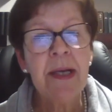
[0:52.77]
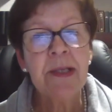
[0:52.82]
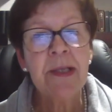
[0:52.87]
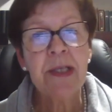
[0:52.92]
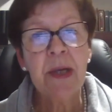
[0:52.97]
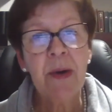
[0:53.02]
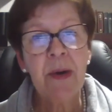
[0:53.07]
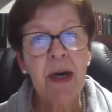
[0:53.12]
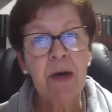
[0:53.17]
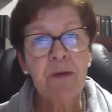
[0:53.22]

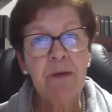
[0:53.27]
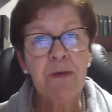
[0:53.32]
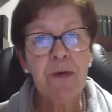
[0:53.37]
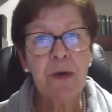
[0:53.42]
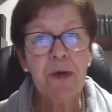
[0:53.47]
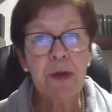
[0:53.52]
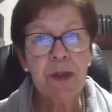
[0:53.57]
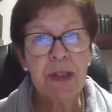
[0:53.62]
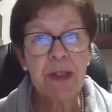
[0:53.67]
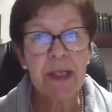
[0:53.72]
So our
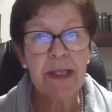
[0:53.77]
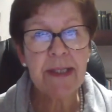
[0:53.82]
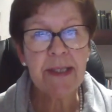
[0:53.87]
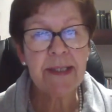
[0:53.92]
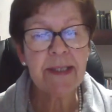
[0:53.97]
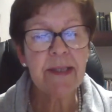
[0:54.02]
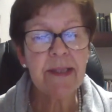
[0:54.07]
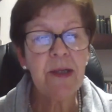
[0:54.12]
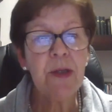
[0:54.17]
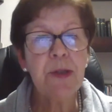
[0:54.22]
first
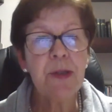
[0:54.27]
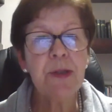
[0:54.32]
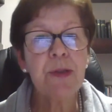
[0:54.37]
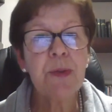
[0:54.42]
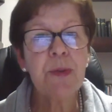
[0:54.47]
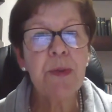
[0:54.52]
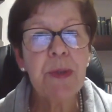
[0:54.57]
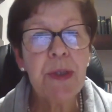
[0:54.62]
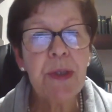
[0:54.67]
lesson, lesson